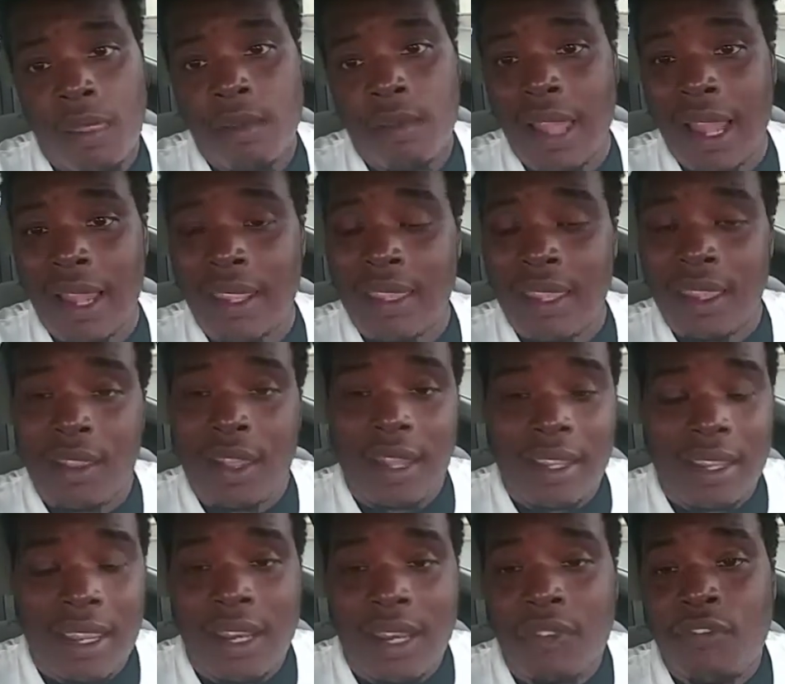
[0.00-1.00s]
I I
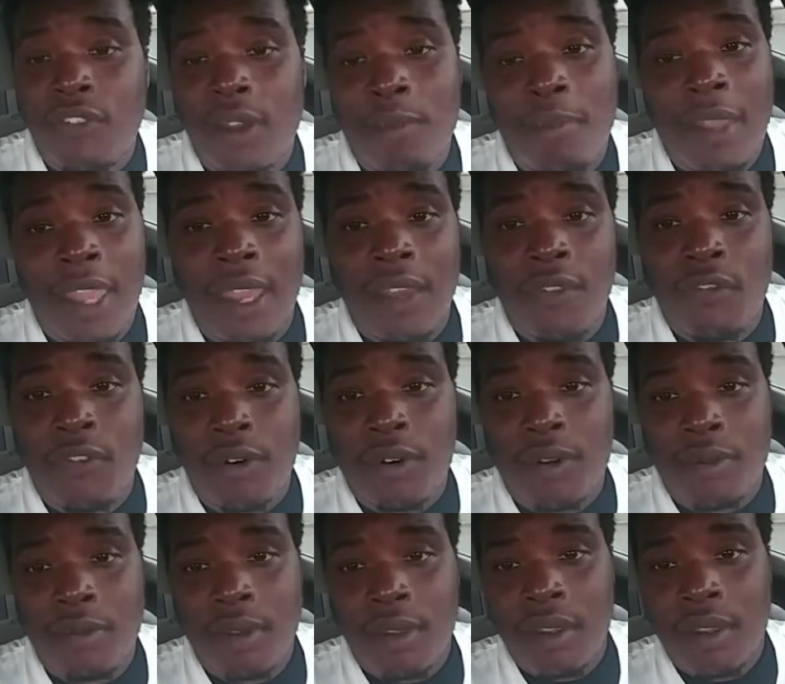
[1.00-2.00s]
kind of felt bad for
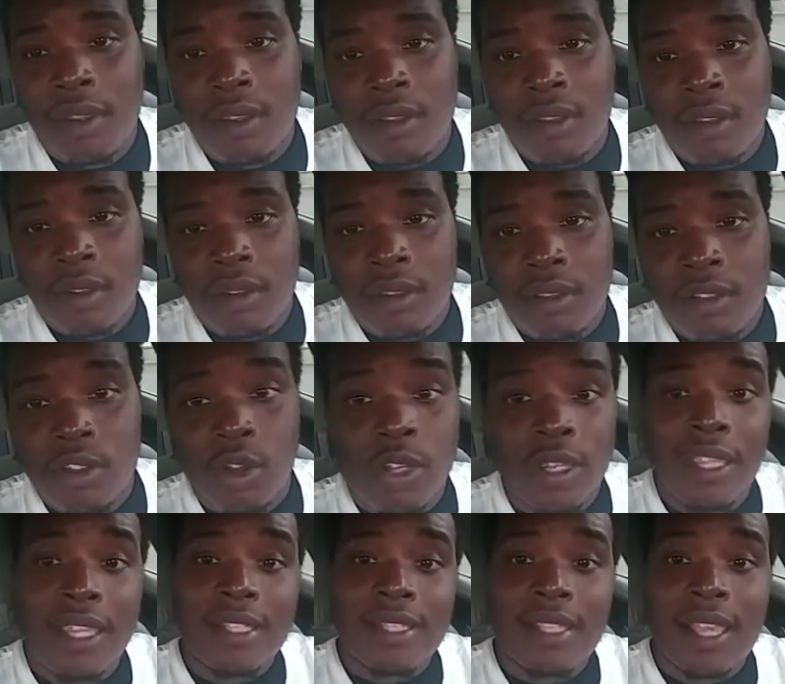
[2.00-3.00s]
him so at
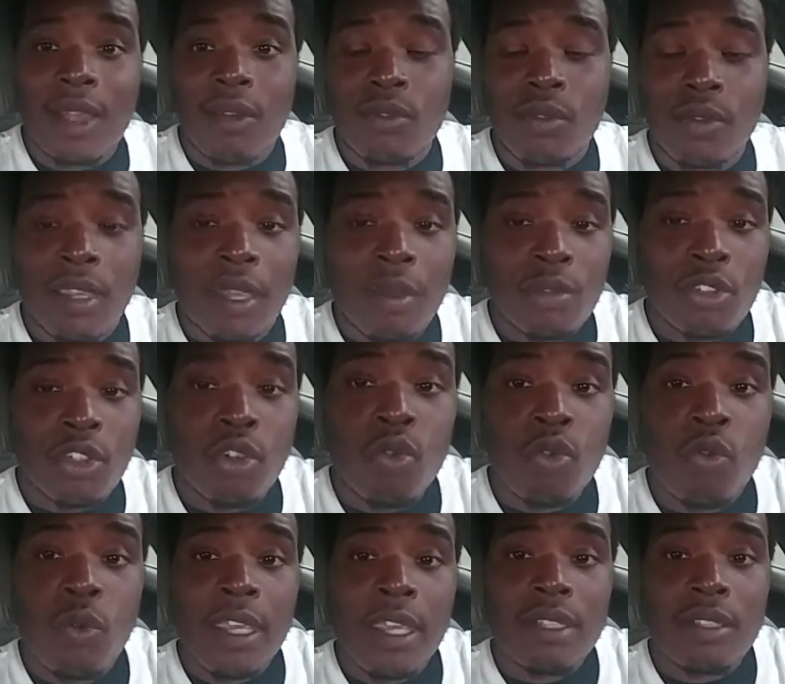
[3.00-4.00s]
least I was gonna give him two
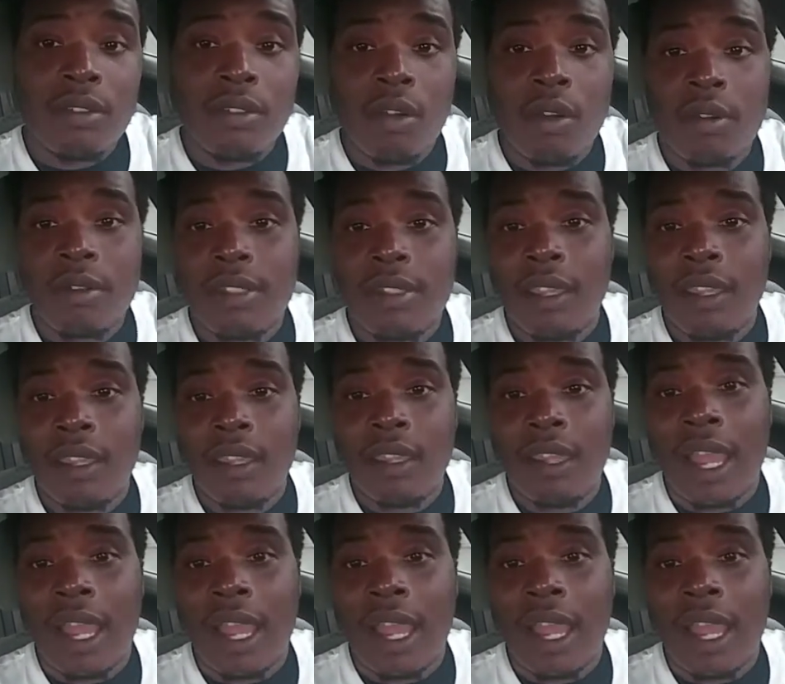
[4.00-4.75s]
weeks. You know what I'm saying?